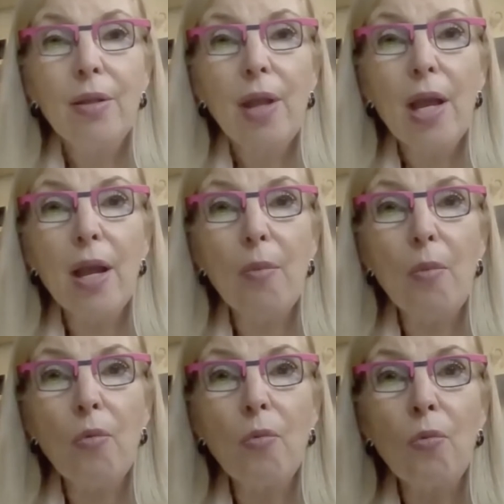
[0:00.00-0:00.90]

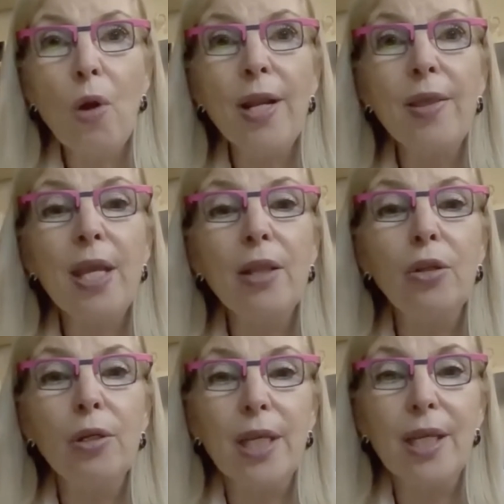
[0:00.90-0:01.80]
what are they
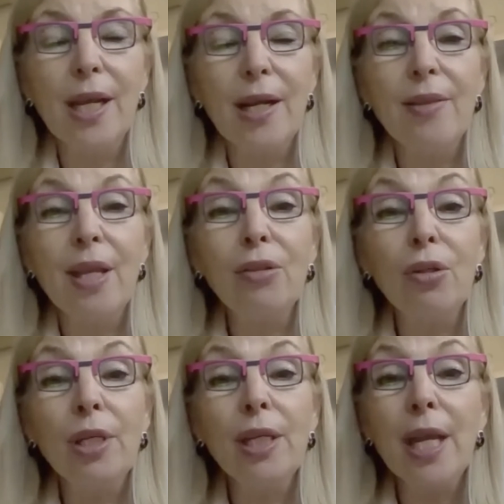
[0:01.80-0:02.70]
looking at? Are they
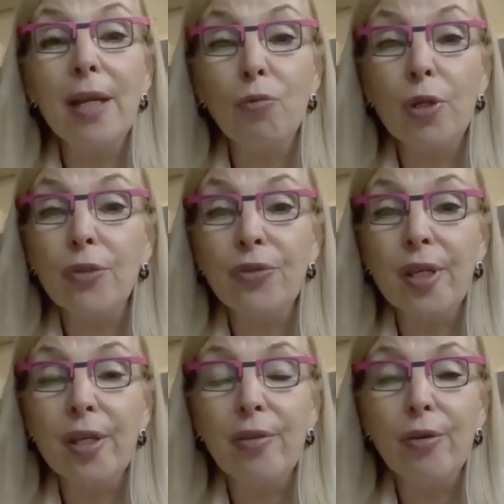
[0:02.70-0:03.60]
looking at real teeth?